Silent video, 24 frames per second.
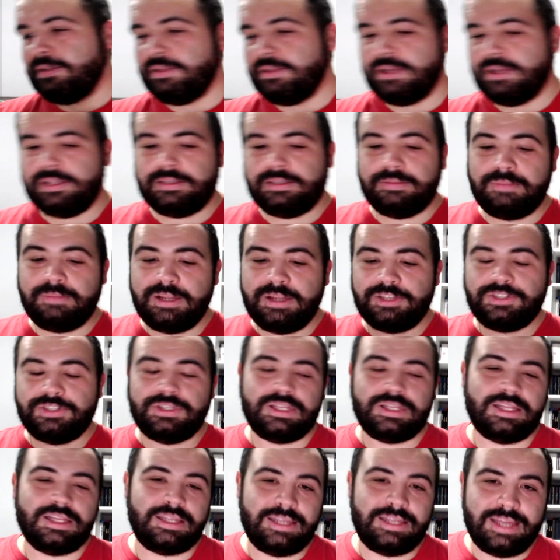not to
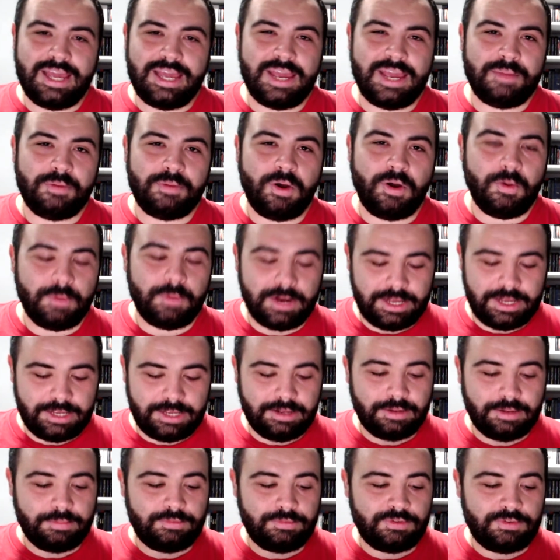mention that the game already
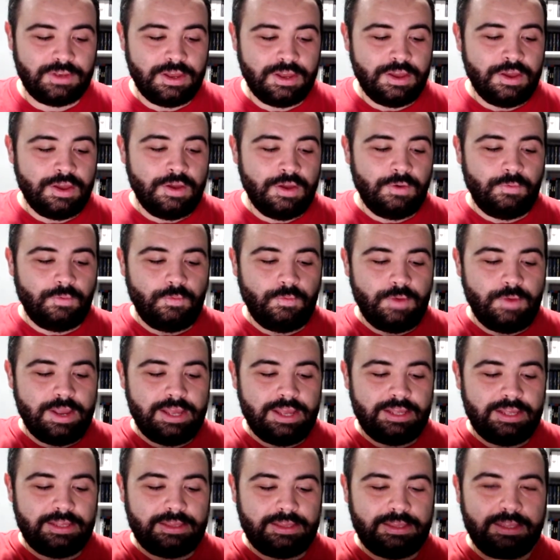comes
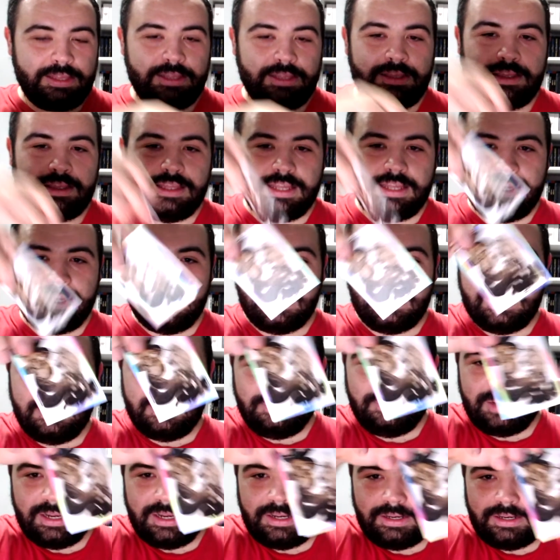with the
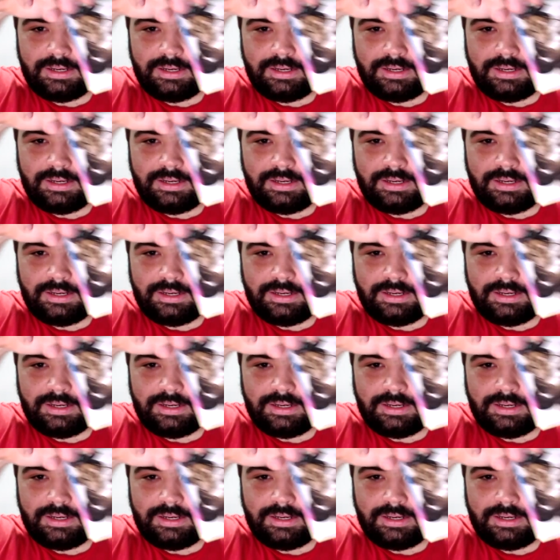limited